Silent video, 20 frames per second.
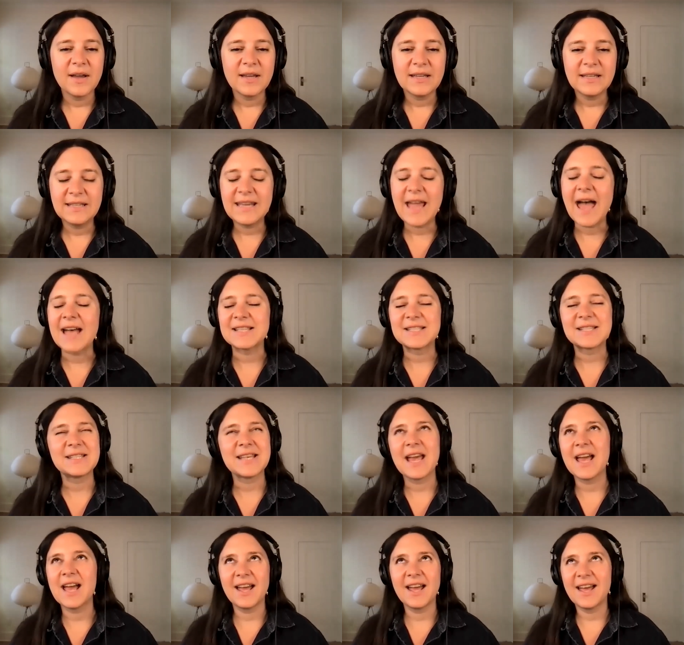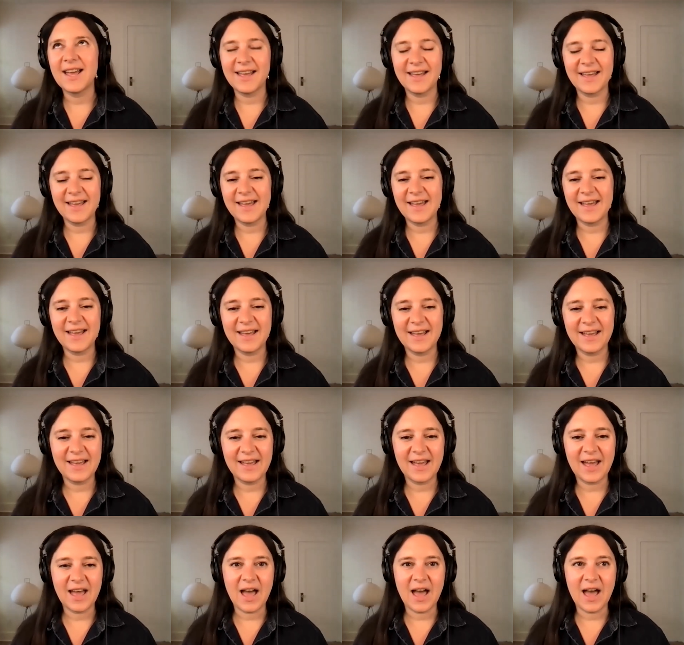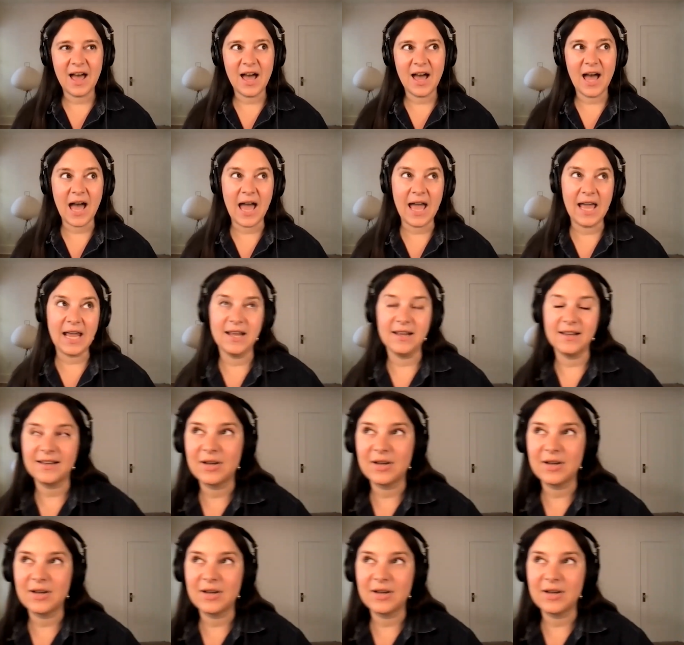bubble yes. of purity. I